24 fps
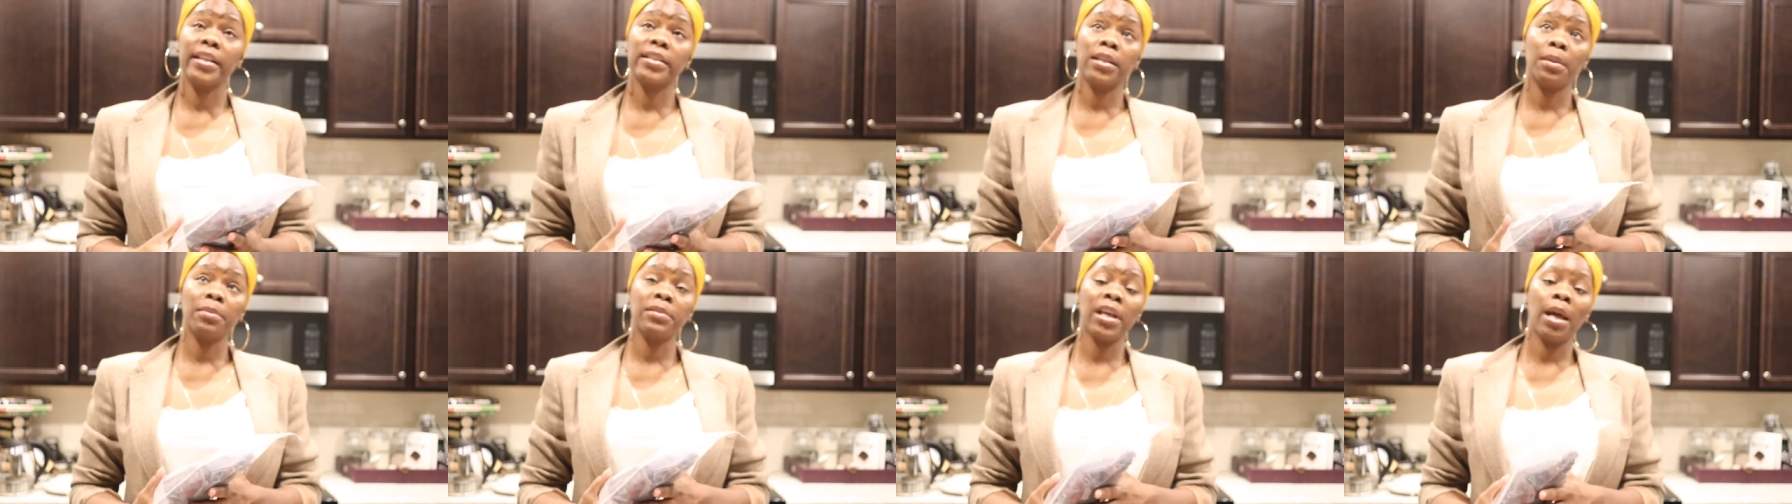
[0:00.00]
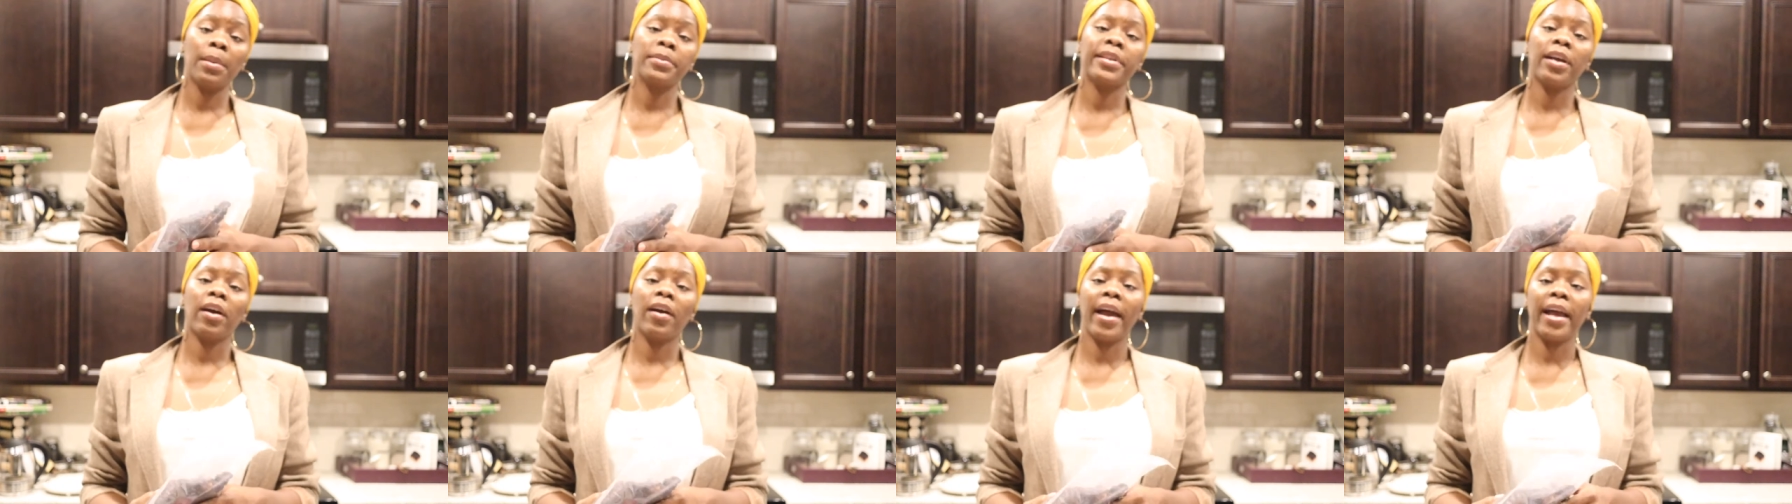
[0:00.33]
And
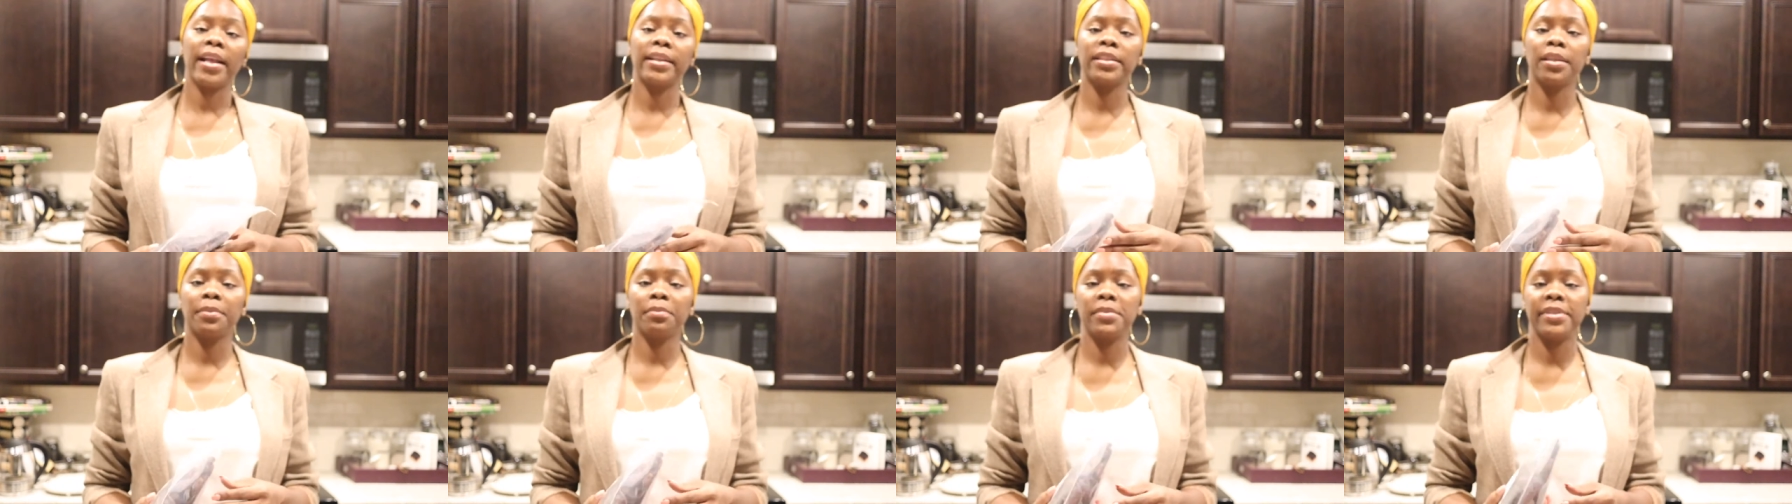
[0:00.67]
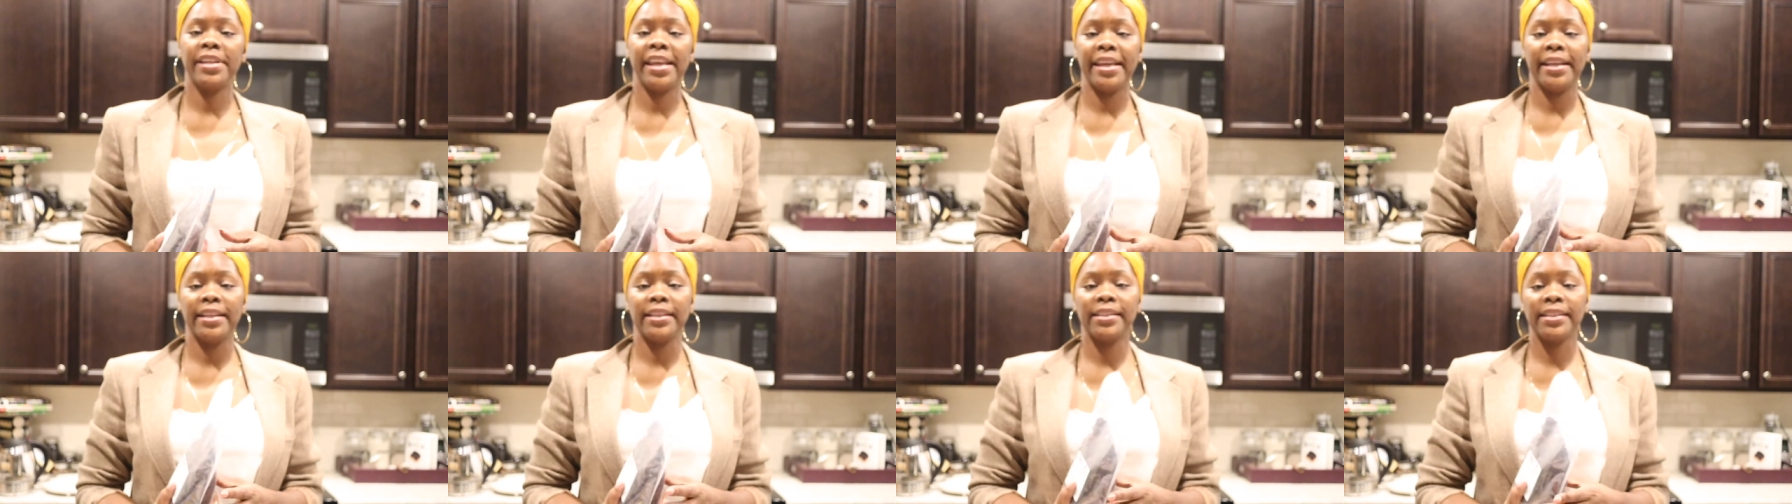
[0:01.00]
sometimes I'll add some
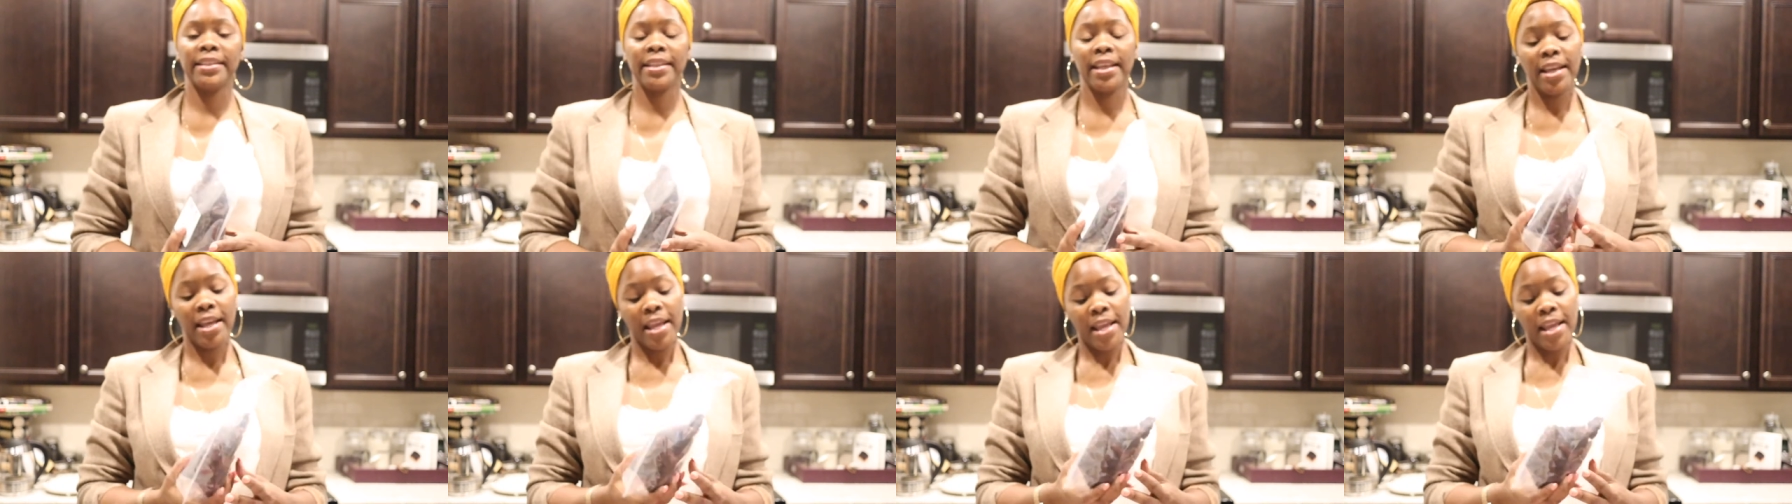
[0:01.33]
dates.